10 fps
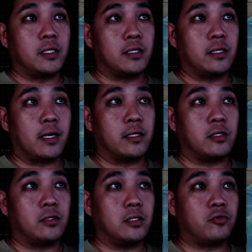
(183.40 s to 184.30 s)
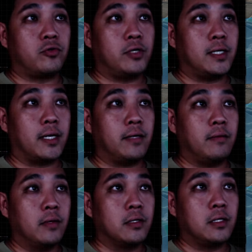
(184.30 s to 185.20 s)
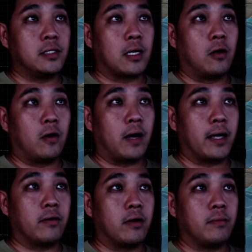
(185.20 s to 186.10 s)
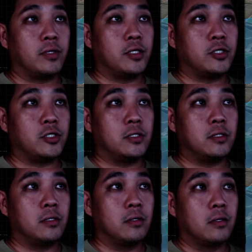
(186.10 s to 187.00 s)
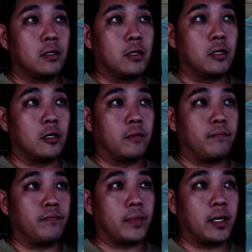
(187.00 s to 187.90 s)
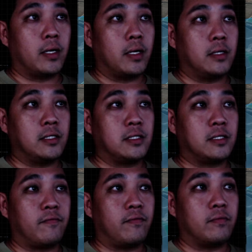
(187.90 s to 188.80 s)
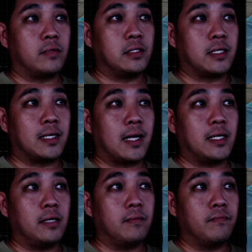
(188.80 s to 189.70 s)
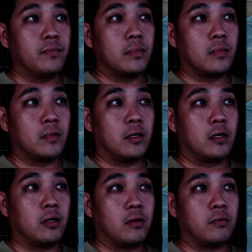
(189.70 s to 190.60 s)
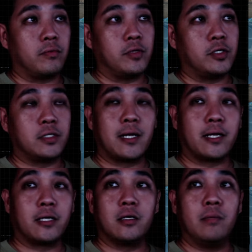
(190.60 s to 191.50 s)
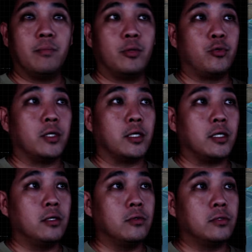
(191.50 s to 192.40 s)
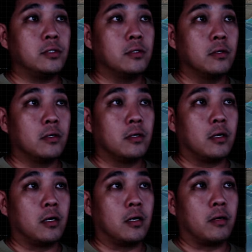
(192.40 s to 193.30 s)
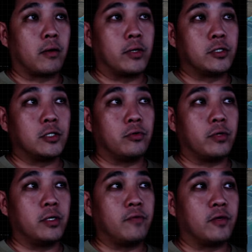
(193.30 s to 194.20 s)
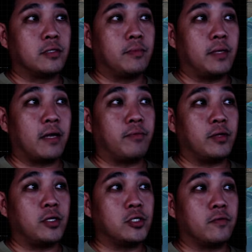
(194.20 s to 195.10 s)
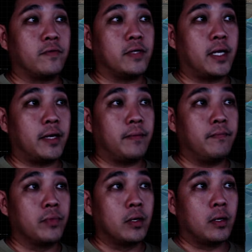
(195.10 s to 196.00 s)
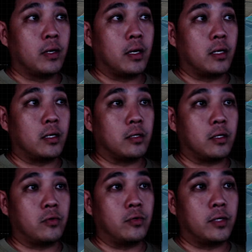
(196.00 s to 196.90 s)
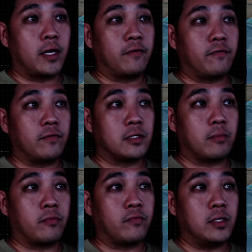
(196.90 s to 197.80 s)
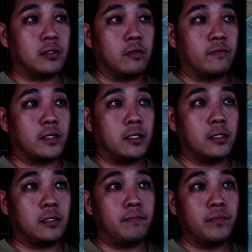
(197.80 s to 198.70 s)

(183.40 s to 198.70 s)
They are in this tree line. These are all high ground positions. And then this is a gully, which is like in between the hills. I'm quite sure Ukrainian forces may have positions over there, and they could have some of this over here.